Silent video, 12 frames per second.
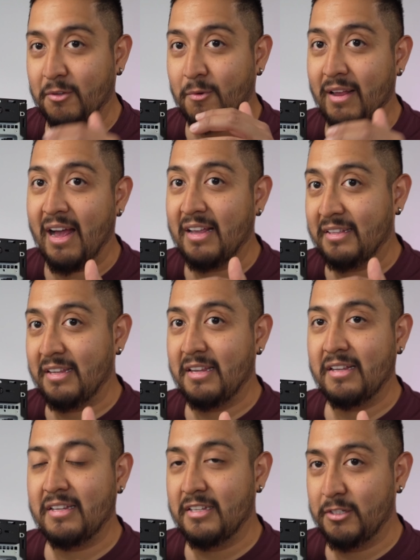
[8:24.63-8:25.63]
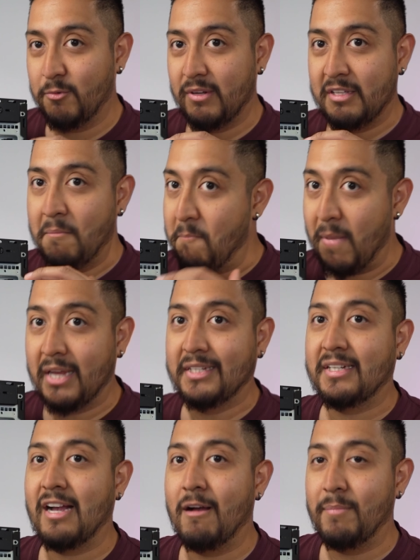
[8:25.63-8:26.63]
where I think is where the
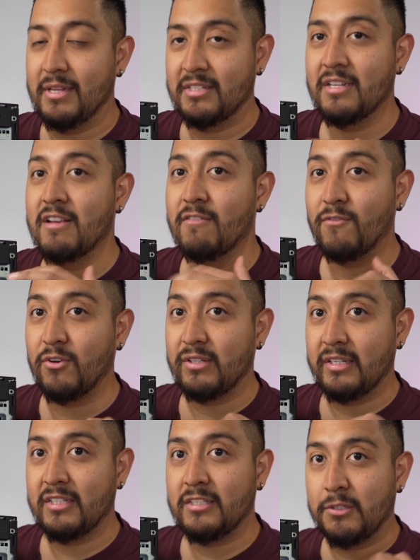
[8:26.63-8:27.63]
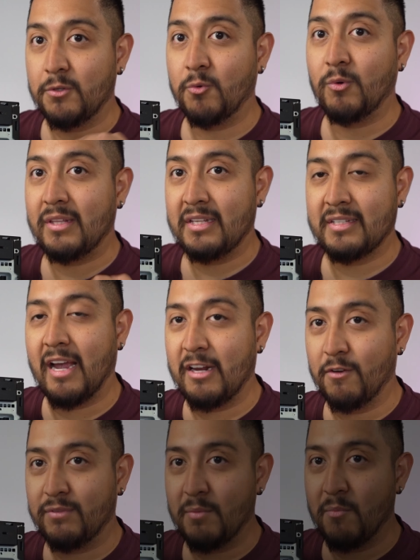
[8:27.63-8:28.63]
magic happens for this new redesign of the